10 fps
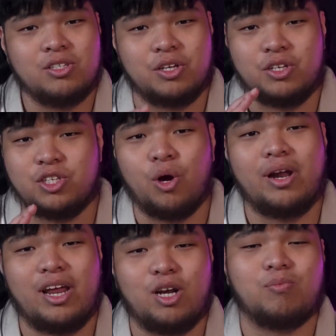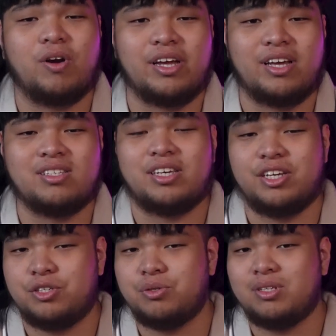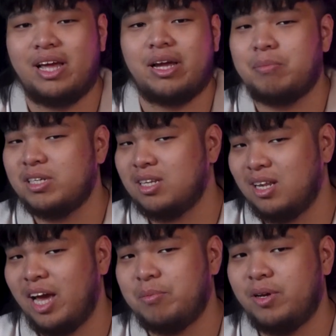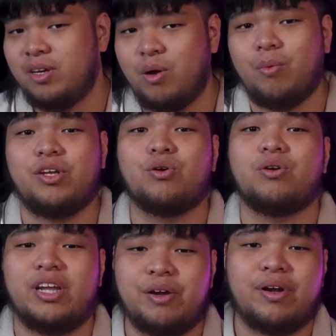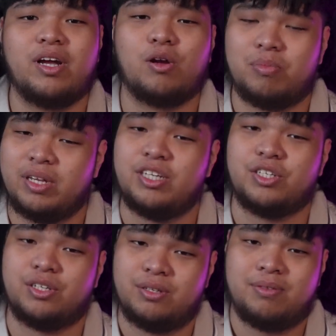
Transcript: so you don't end up running into issues like misalignment when you're nearing completion,